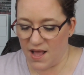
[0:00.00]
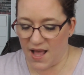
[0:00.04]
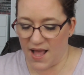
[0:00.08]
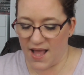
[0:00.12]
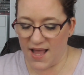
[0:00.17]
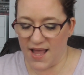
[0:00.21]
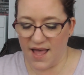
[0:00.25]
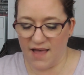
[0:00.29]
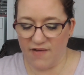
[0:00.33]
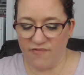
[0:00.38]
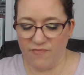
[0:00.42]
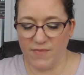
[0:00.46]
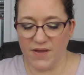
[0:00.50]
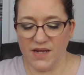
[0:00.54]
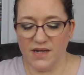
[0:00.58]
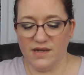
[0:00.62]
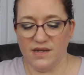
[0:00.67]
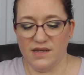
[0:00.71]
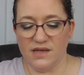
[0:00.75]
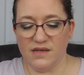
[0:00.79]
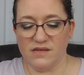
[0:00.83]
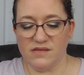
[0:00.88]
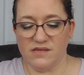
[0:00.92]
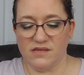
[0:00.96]
I have my
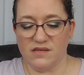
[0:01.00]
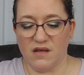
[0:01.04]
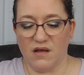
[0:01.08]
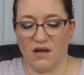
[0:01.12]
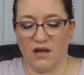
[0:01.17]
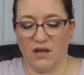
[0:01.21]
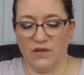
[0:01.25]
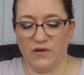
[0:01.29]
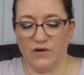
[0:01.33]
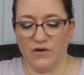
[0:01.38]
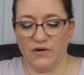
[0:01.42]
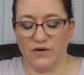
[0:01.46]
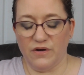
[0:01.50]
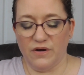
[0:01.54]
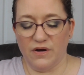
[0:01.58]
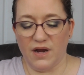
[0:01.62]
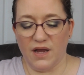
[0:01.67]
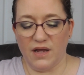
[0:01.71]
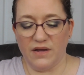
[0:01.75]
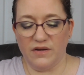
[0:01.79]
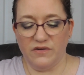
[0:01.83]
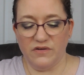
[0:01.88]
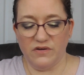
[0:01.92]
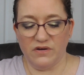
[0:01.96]
NYX color
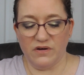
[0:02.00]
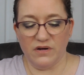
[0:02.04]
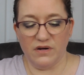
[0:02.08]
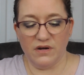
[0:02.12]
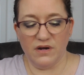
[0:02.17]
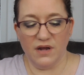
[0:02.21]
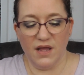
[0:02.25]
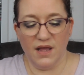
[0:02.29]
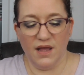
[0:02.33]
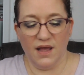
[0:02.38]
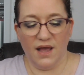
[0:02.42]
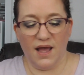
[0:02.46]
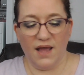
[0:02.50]
corrector.